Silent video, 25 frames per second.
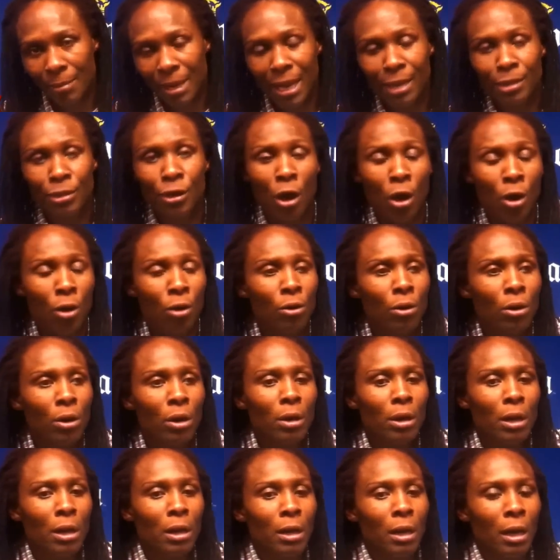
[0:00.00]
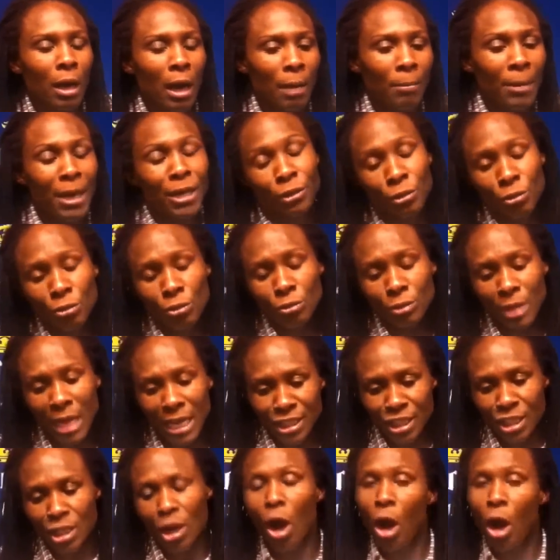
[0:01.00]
And I knew that she